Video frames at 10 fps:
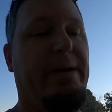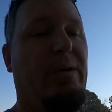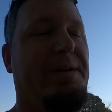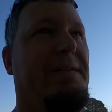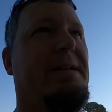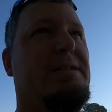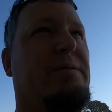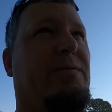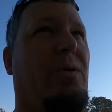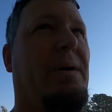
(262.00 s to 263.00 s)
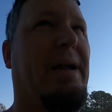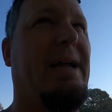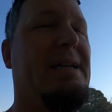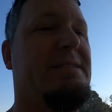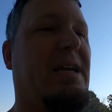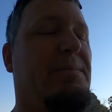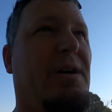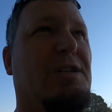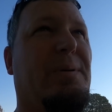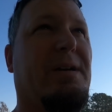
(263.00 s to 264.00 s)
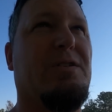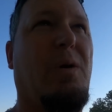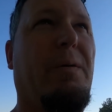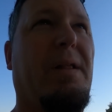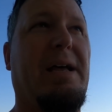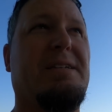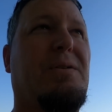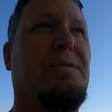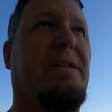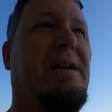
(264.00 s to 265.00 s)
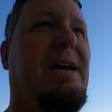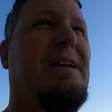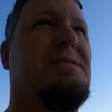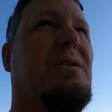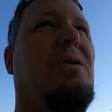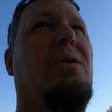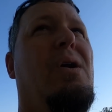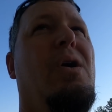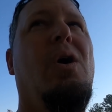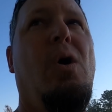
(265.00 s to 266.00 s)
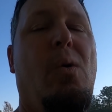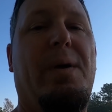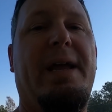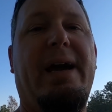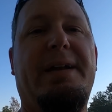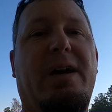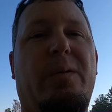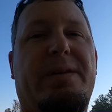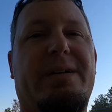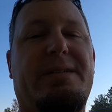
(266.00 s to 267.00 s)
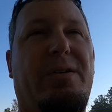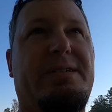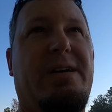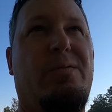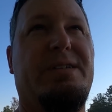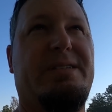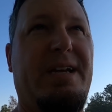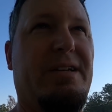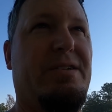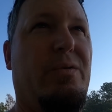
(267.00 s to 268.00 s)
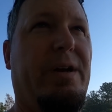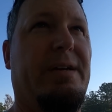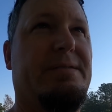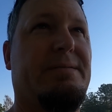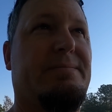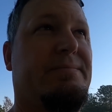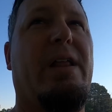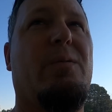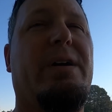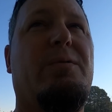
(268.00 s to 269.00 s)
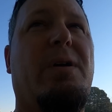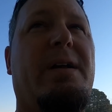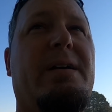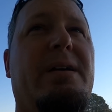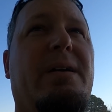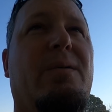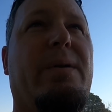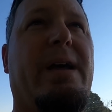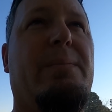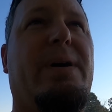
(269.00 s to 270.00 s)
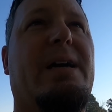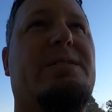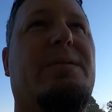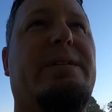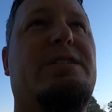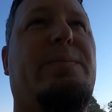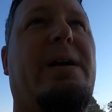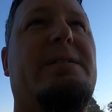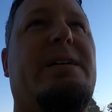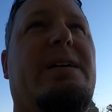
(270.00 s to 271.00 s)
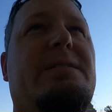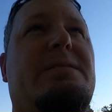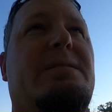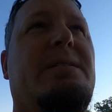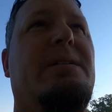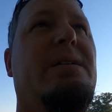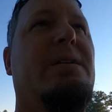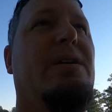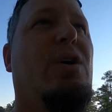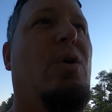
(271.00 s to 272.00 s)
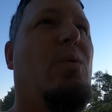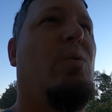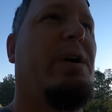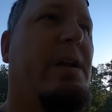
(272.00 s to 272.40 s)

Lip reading: don't know, we've never done this before, and he didn't say much because we were the last surgery of the day, so when he got done with us, all he said was, see you in 2 weeks. Now that we're done running, we're gonna head back to Alicia's parents' house. We're